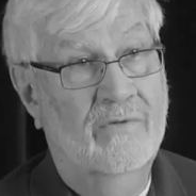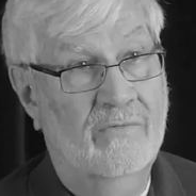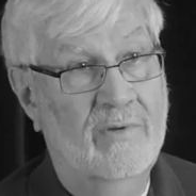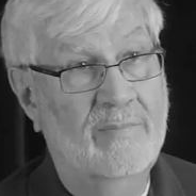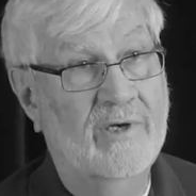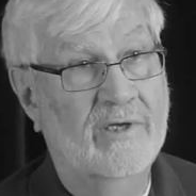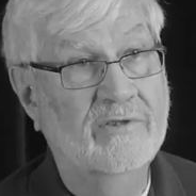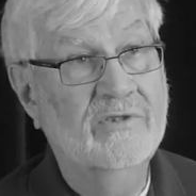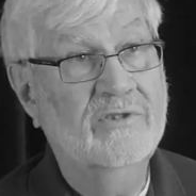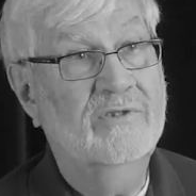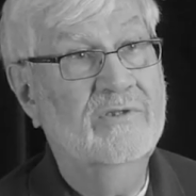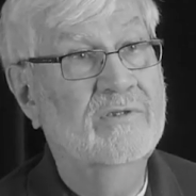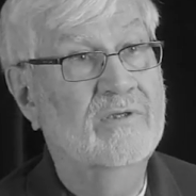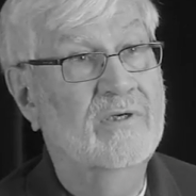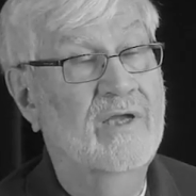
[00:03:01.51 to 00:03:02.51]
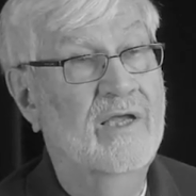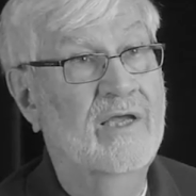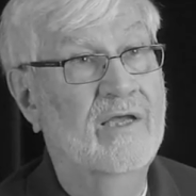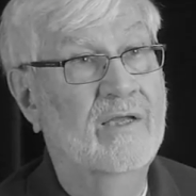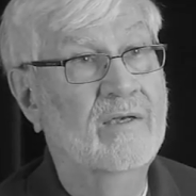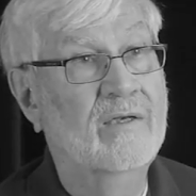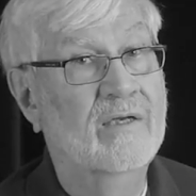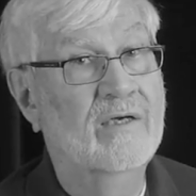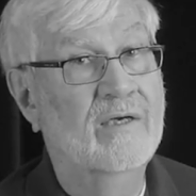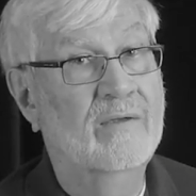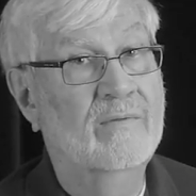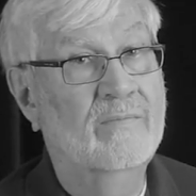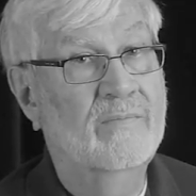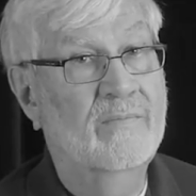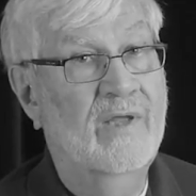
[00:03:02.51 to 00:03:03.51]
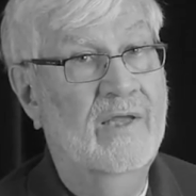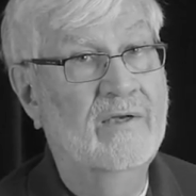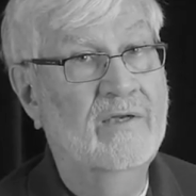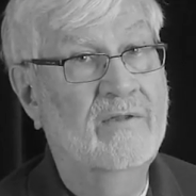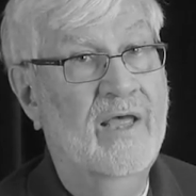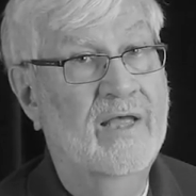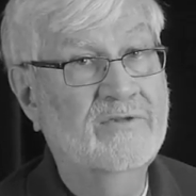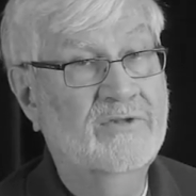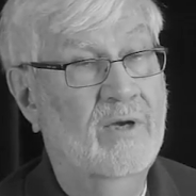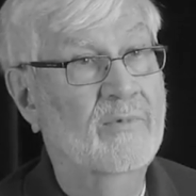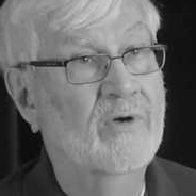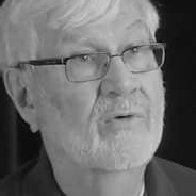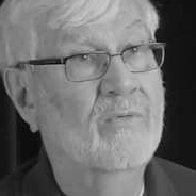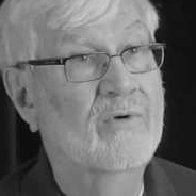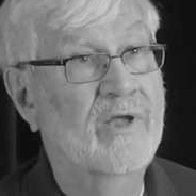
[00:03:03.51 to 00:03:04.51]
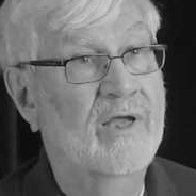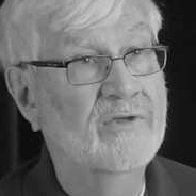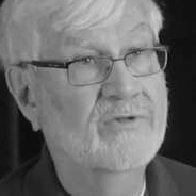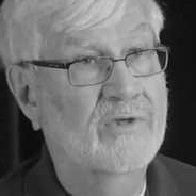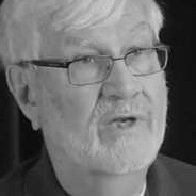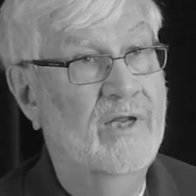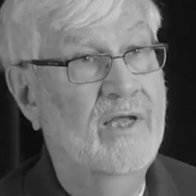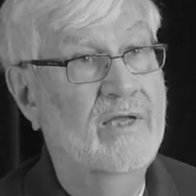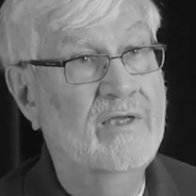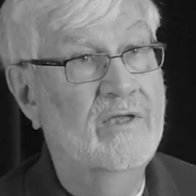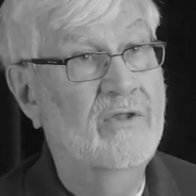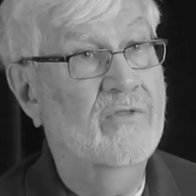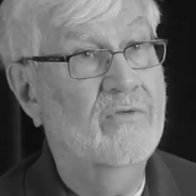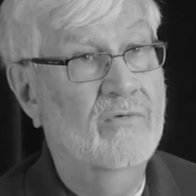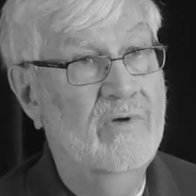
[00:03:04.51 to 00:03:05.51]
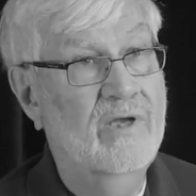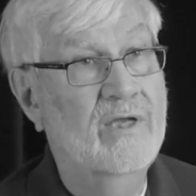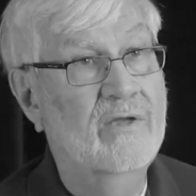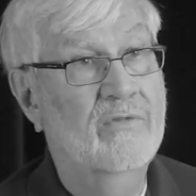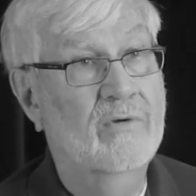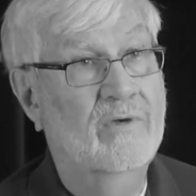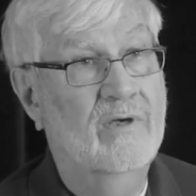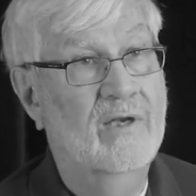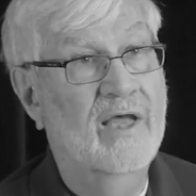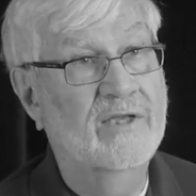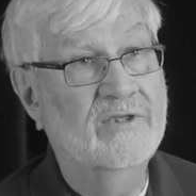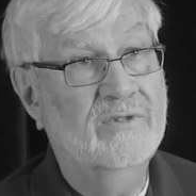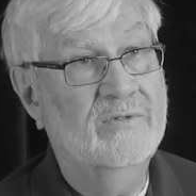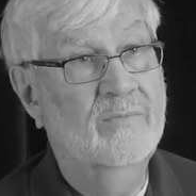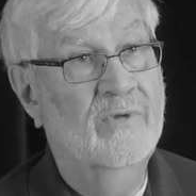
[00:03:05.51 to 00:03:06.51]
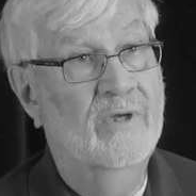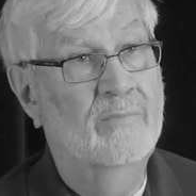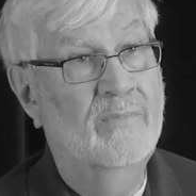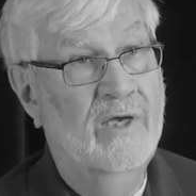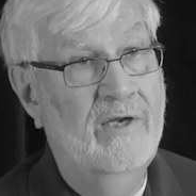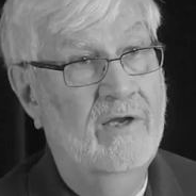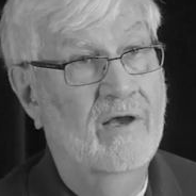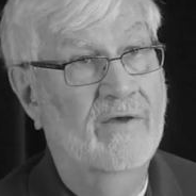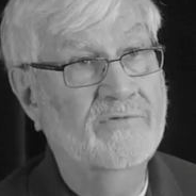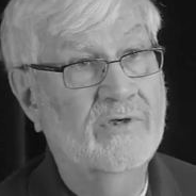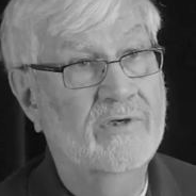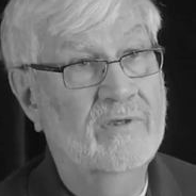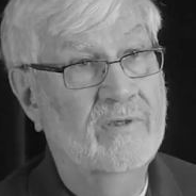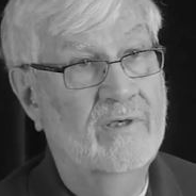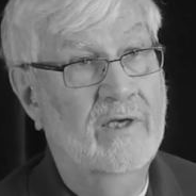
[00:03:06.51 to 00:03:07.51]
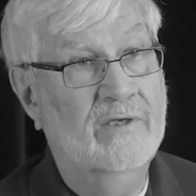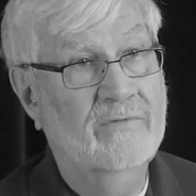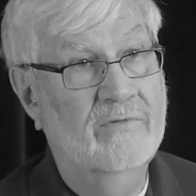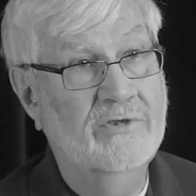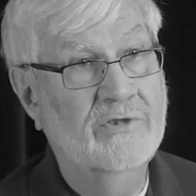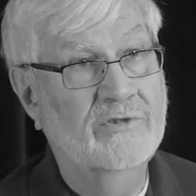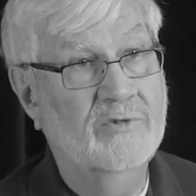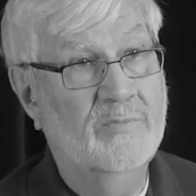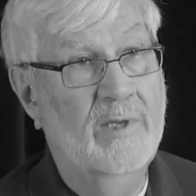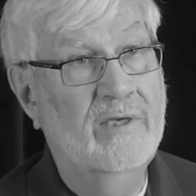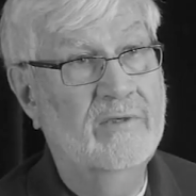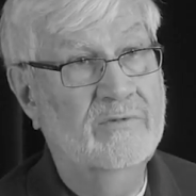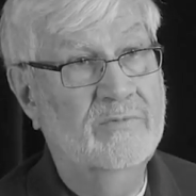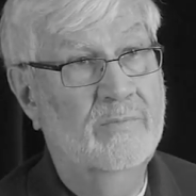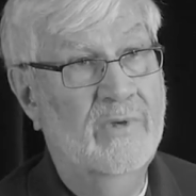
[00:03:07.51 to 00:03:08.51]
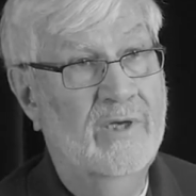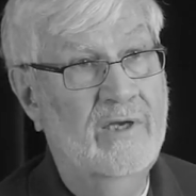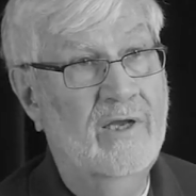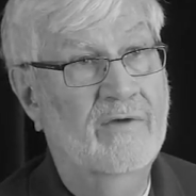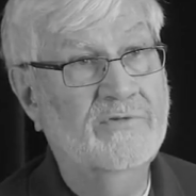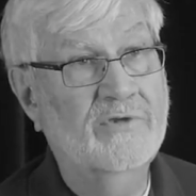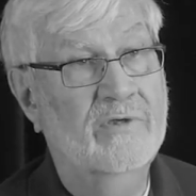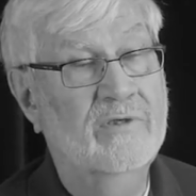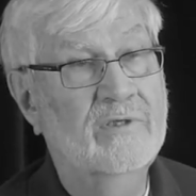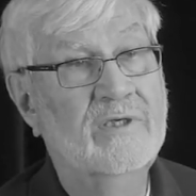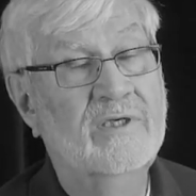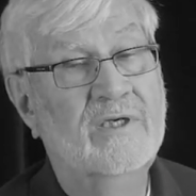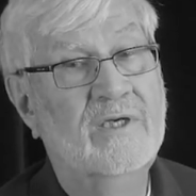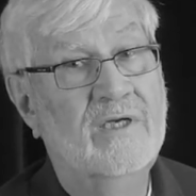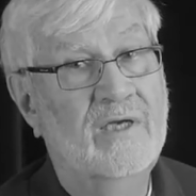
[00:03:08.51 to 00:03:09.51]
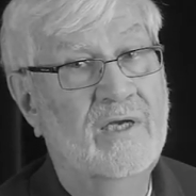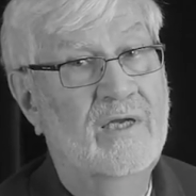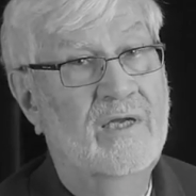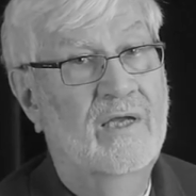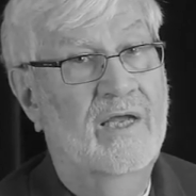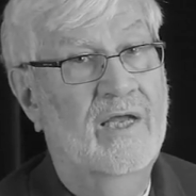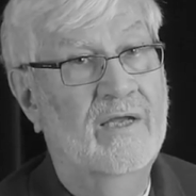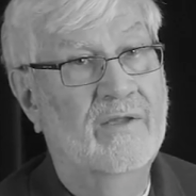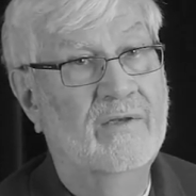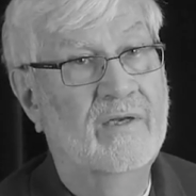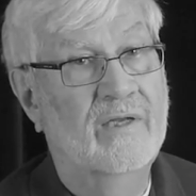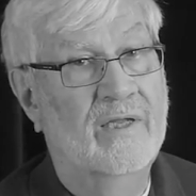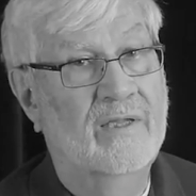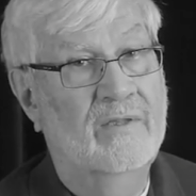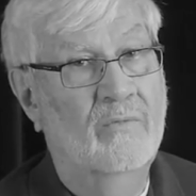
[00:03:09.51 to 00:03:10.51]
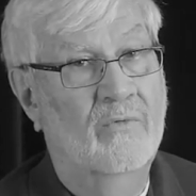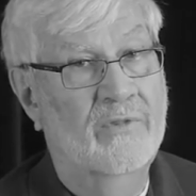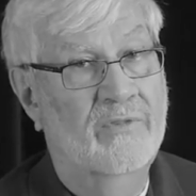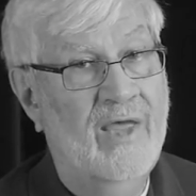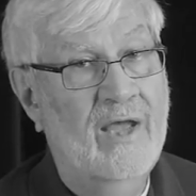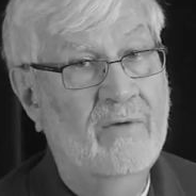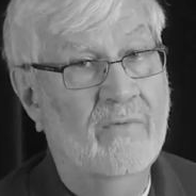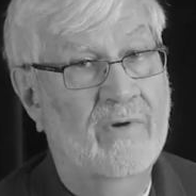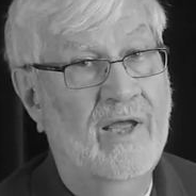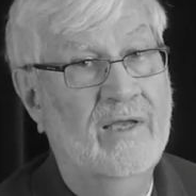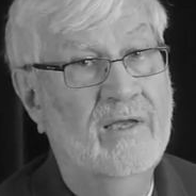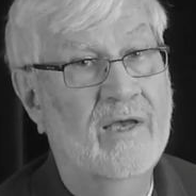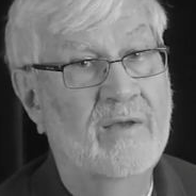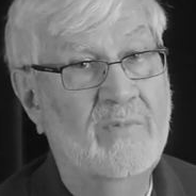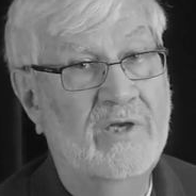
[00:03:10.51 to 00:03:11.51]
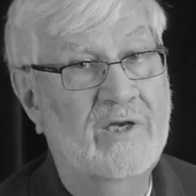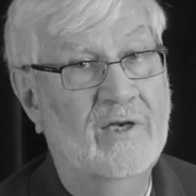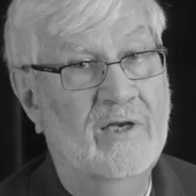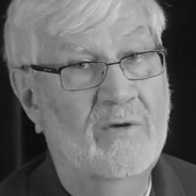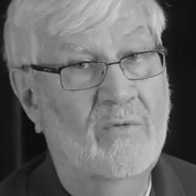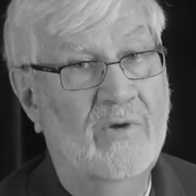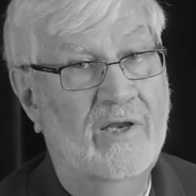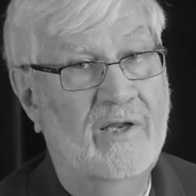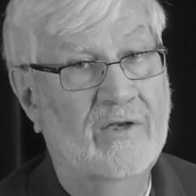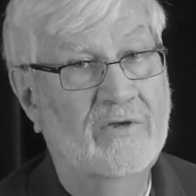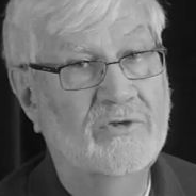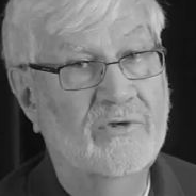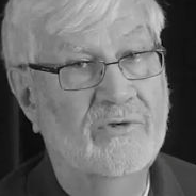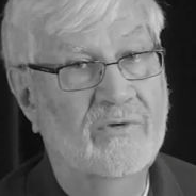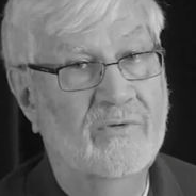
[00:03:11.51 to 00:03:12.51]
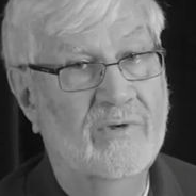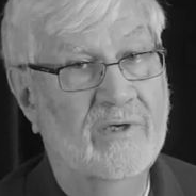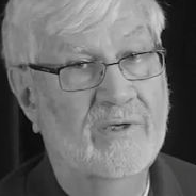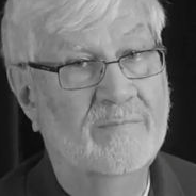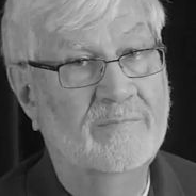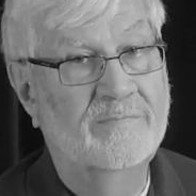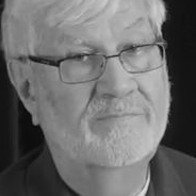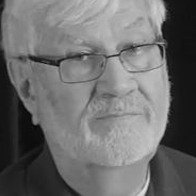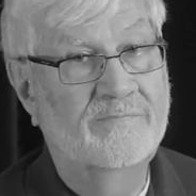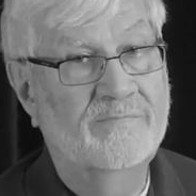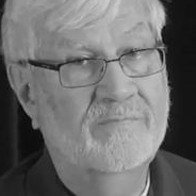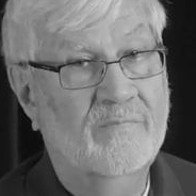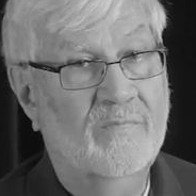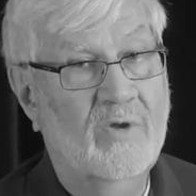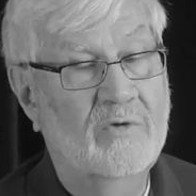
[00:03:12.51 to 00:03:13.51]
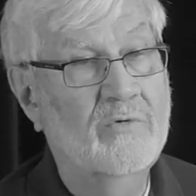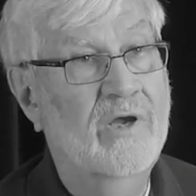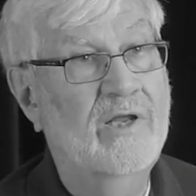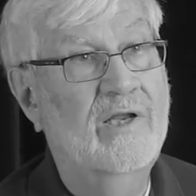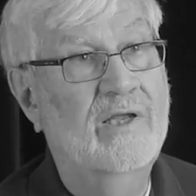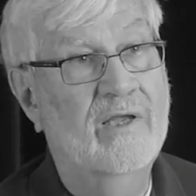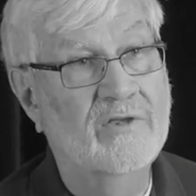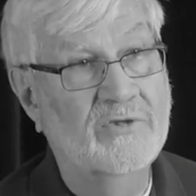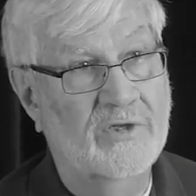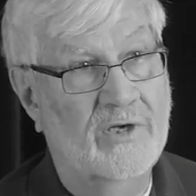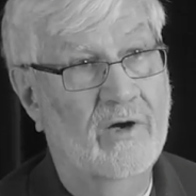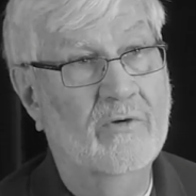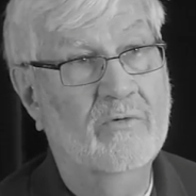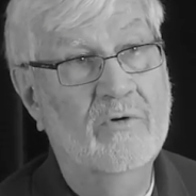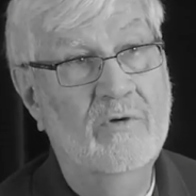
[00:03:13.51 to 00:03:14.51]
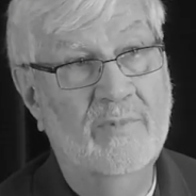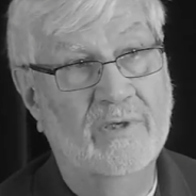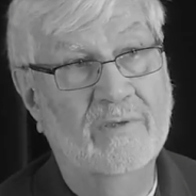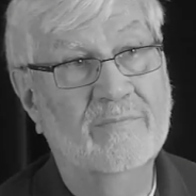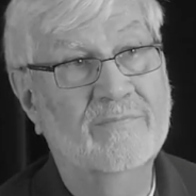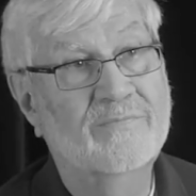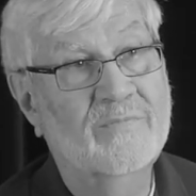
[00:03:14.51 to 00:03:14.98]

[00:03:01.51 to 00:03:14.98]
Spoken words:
3 months, and ended that summer as an AE3, a third class petty officer, electrician's mate, petty officer. And with that rank, I immediately went into training as an air crewman.